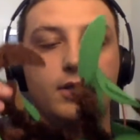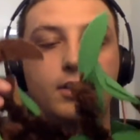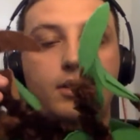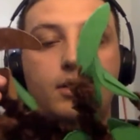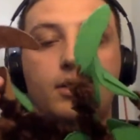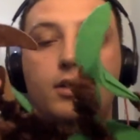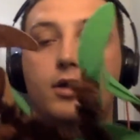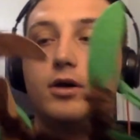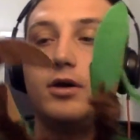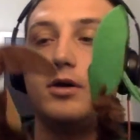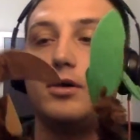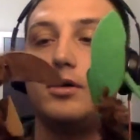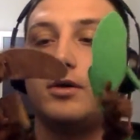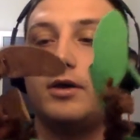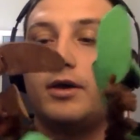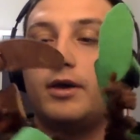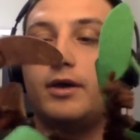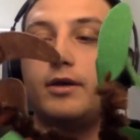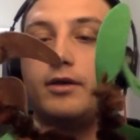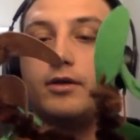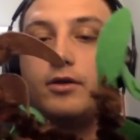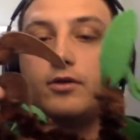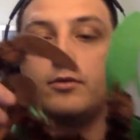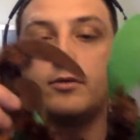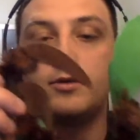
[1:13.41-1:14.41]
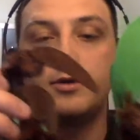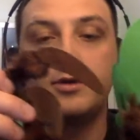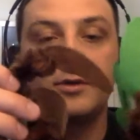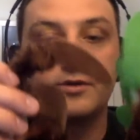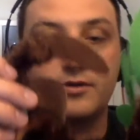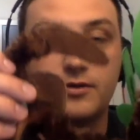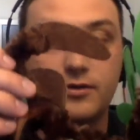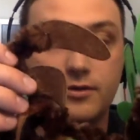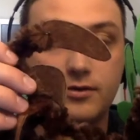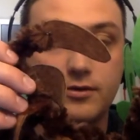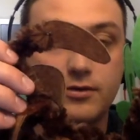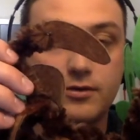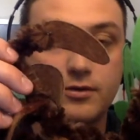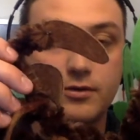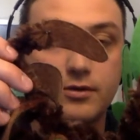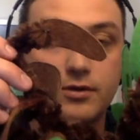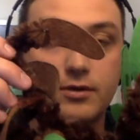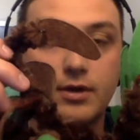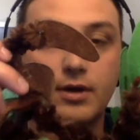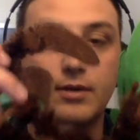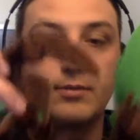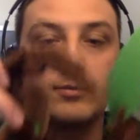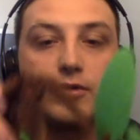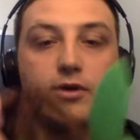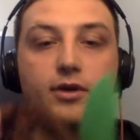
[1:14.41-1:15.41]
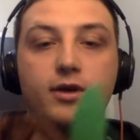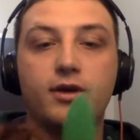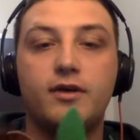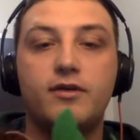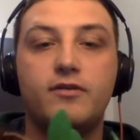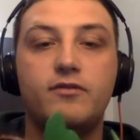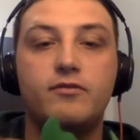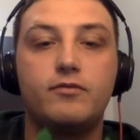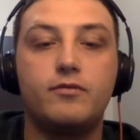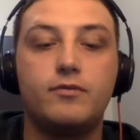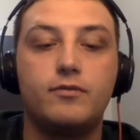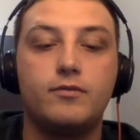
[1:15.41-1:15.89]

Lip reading: And on this, I'm going to have